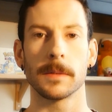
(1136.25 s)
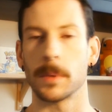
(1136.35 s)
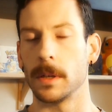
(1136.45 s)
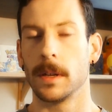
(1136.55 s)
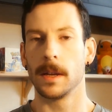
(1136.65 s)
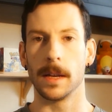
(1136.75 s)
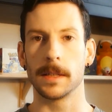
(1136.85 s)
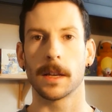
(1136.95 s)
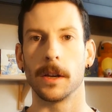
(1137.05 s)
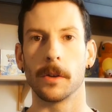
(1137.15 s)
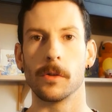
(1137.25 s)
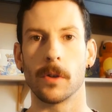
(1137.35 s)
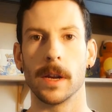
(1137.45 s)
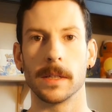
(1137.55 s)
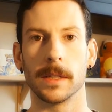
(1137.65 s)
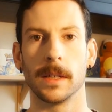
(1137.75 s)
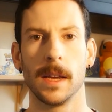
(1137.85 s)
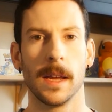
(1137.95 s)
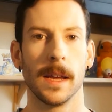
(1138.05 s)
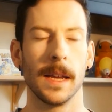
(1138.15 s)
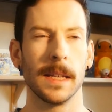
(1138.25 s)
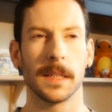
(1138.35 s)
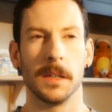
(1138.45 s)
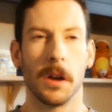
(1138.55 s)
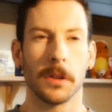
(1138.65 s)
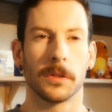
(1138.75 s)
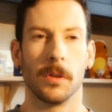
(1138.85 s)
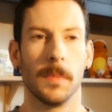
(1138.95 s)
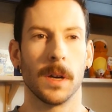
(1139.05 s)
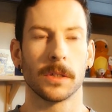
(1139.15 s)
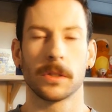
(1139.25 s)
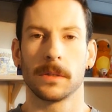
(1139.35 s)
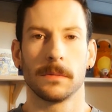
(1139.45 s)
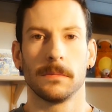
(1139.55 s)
but is it going to go crazy? Is it not so much?